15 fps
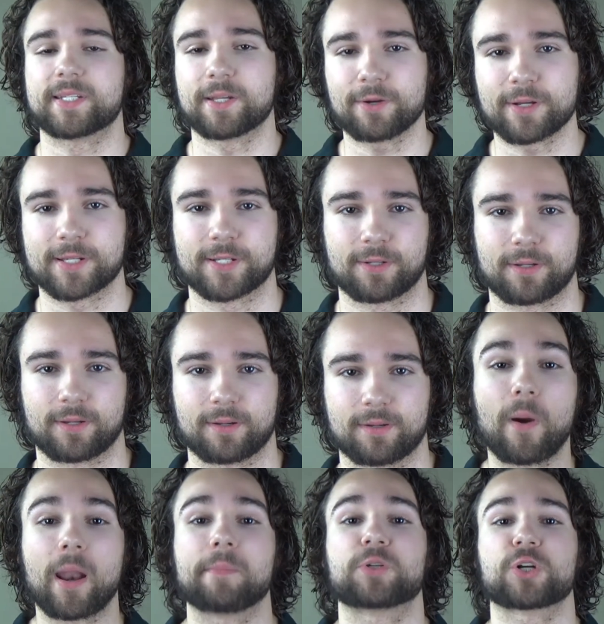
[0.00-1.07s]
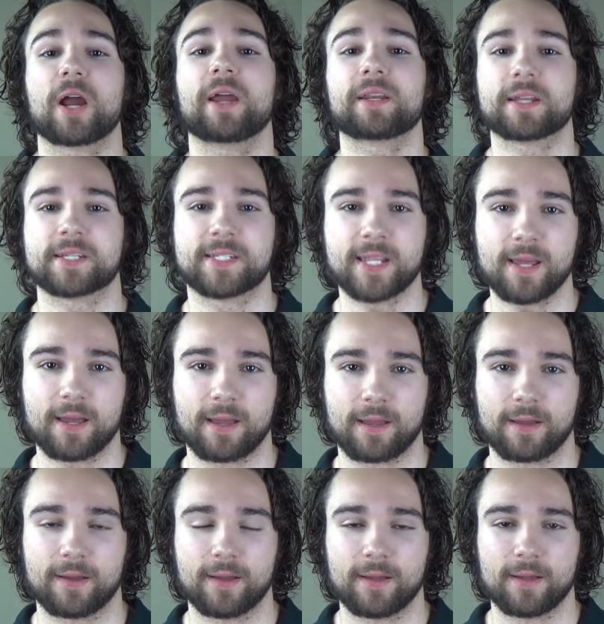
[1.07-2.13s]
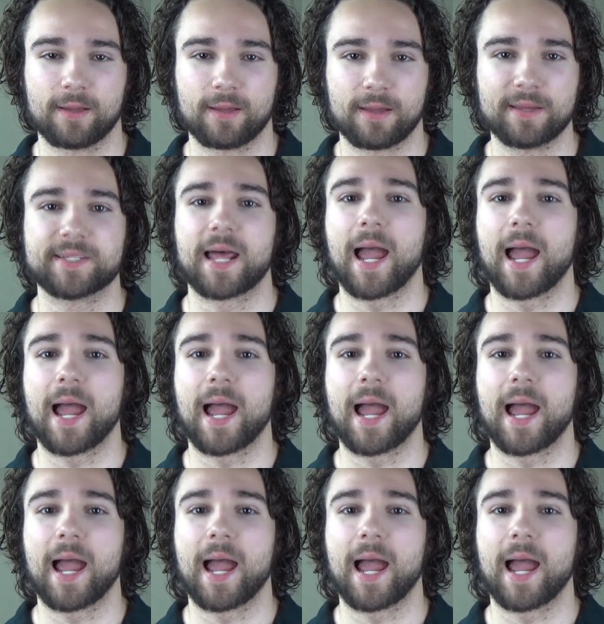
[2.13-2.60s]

seriously, what I'm trying to say is